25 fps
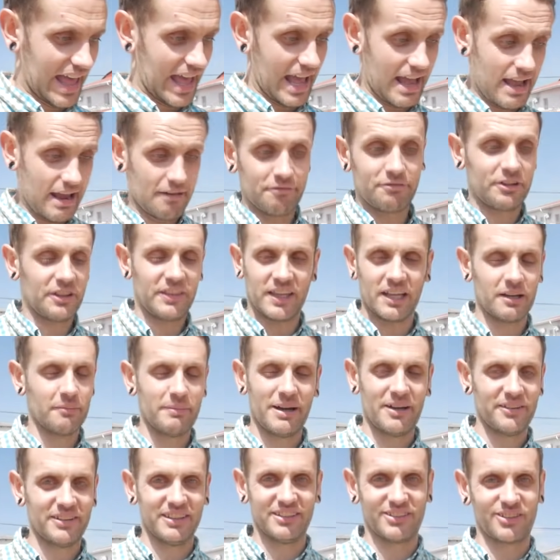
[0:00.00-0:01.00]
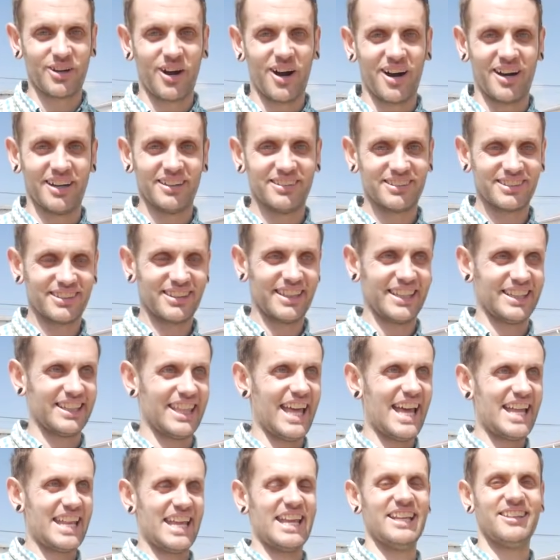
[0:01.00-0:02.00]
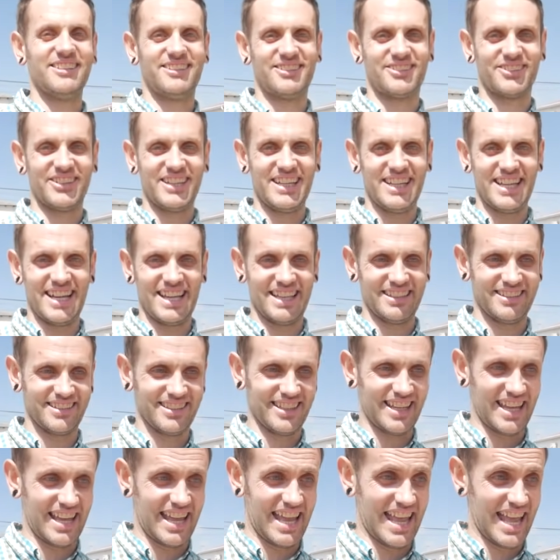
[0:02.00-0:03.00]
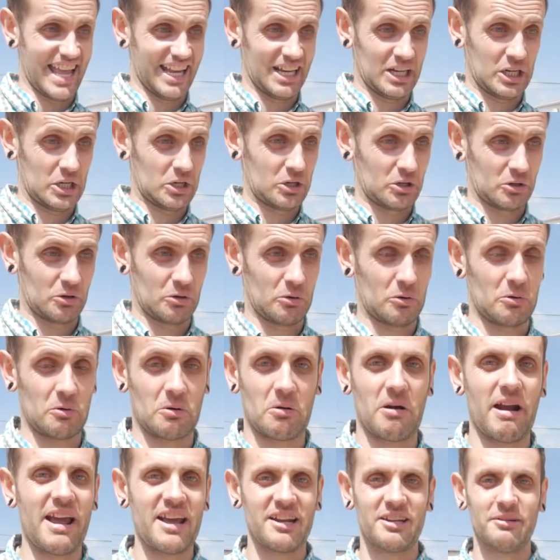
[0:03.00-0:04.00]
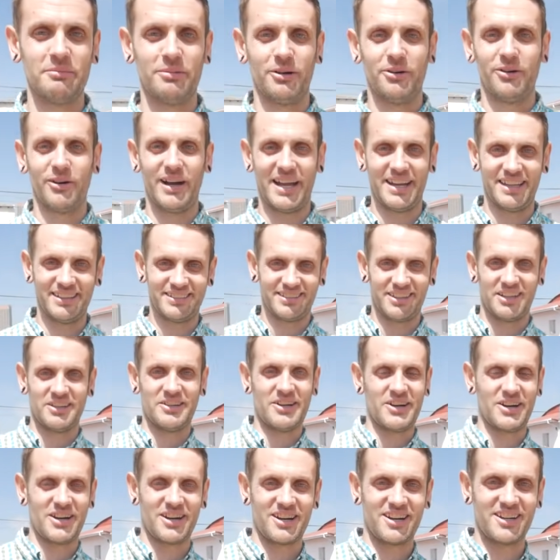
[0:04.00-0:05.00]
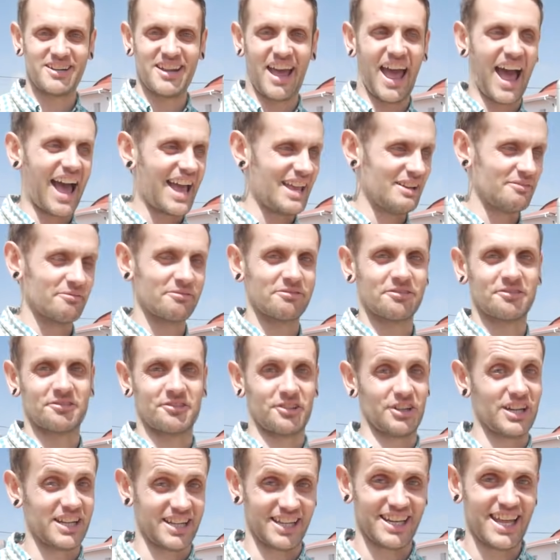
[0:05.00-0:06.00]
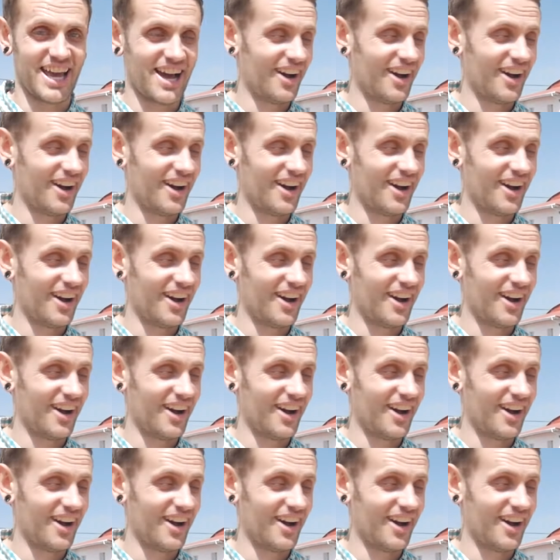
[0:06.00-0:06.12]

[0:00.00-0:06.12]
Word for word: everything about these cars. Like that history is incredible. And as a nerd, I am freaking